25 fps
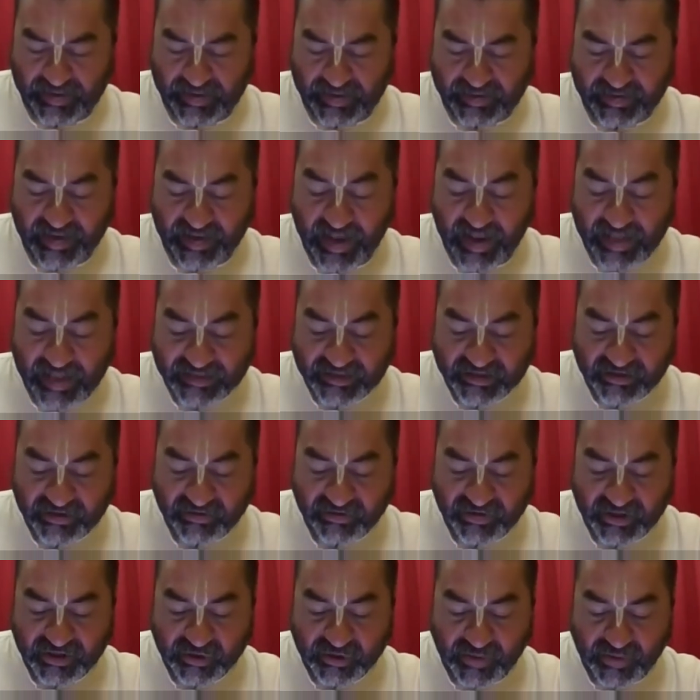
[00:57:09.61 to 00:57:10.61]
The answer to
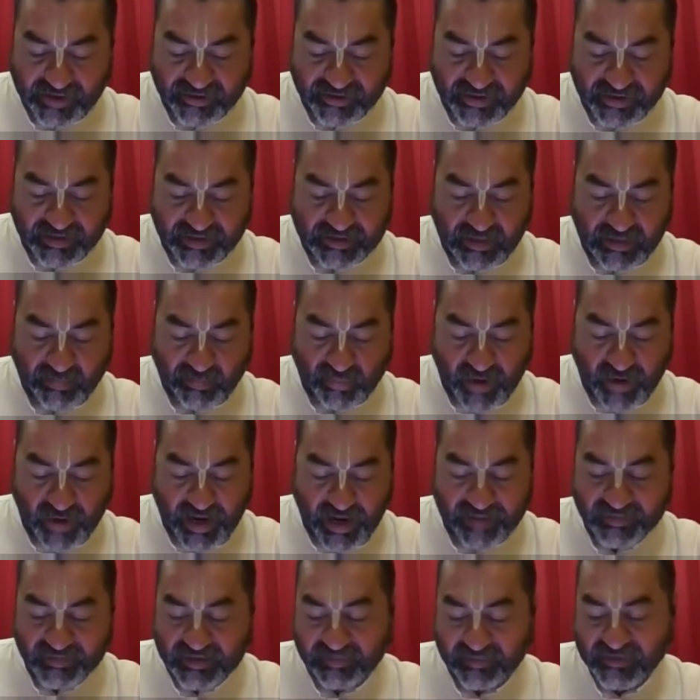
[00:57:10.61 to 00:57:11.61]
this question is the
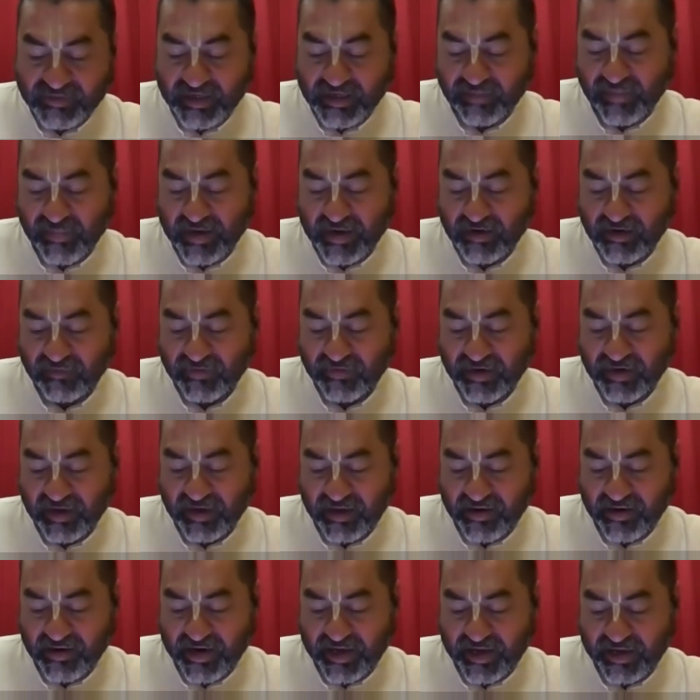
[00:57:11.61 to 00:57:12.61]
prime subject matter for
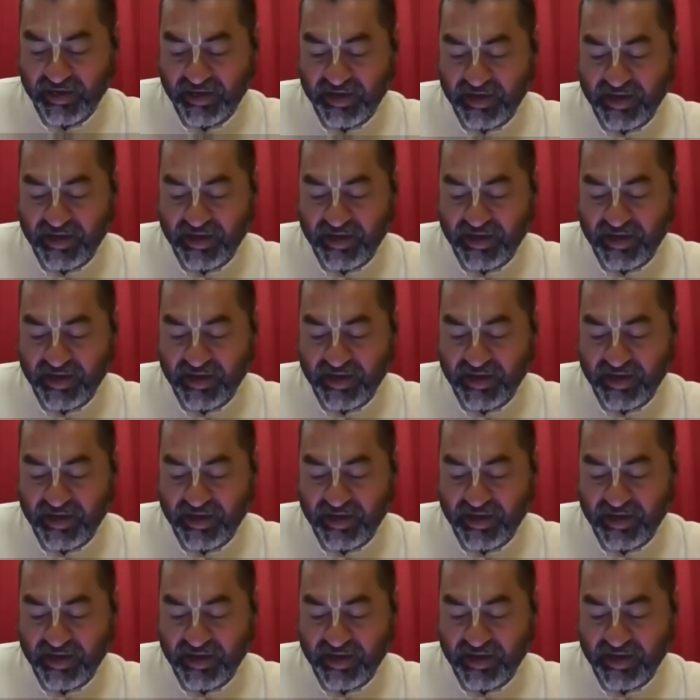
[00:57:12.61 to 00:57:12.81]
hearing,